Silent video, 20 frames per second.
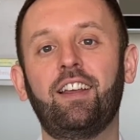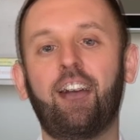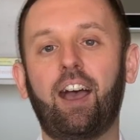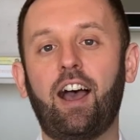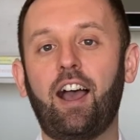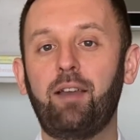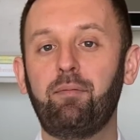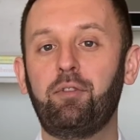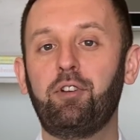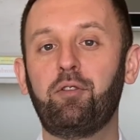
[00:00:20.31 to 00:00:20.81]

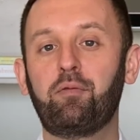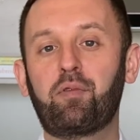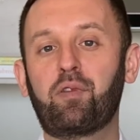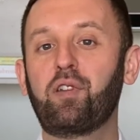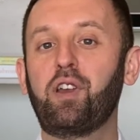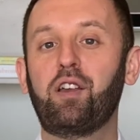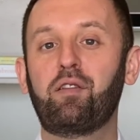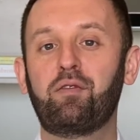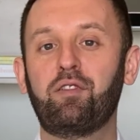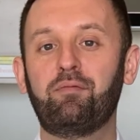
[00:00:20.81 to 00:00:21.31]
I've been
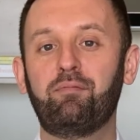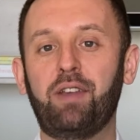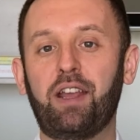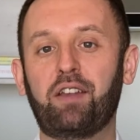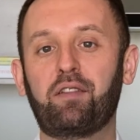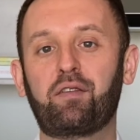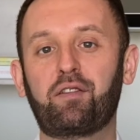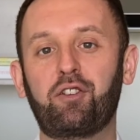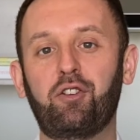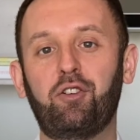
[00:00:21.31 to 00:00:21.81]
obsessed with
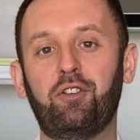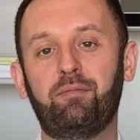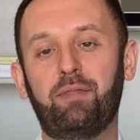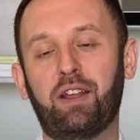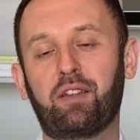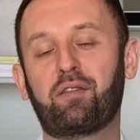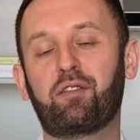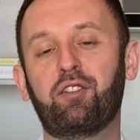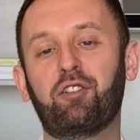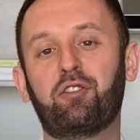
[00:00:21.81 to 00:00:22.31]
Mexico and
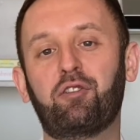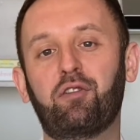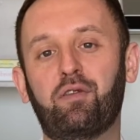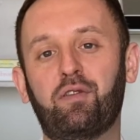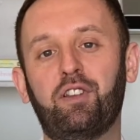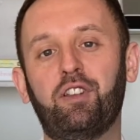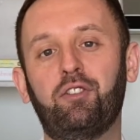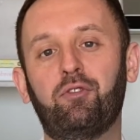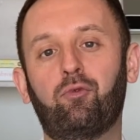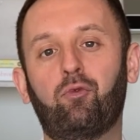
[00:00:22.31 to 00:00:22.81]
Mexican
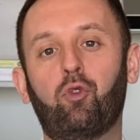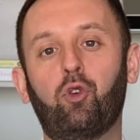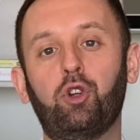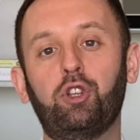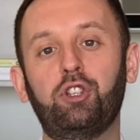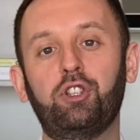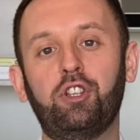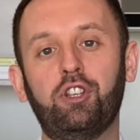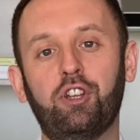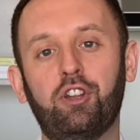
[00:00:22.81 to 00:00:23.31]
cuisine for
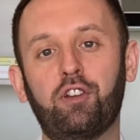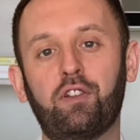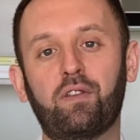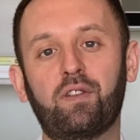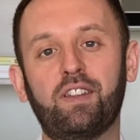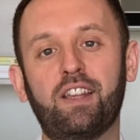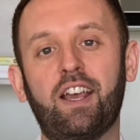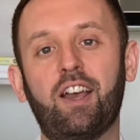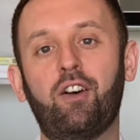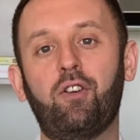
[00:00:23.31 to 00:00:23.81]
years
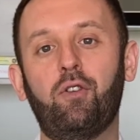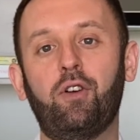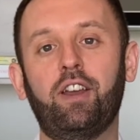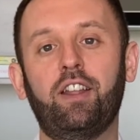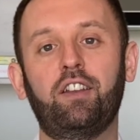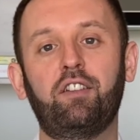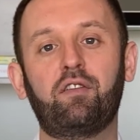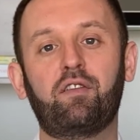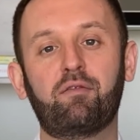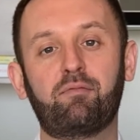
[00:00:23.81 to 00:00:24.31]
now, and
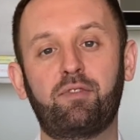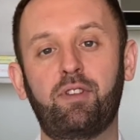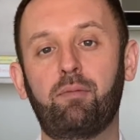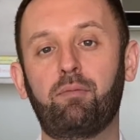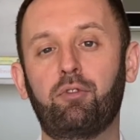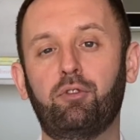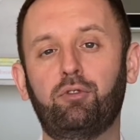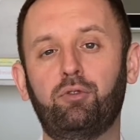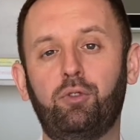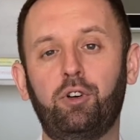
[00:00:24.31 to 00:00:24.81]
in
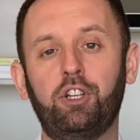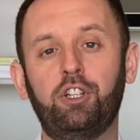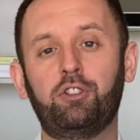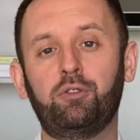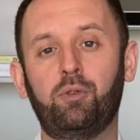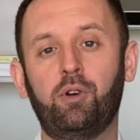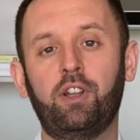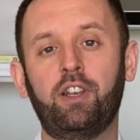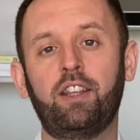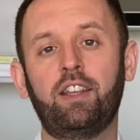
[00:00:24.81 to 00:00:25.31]
September
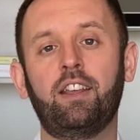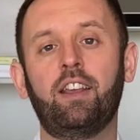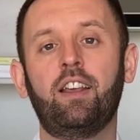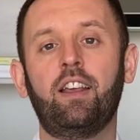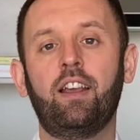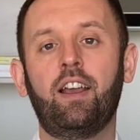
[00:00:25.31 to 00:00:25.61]
2020,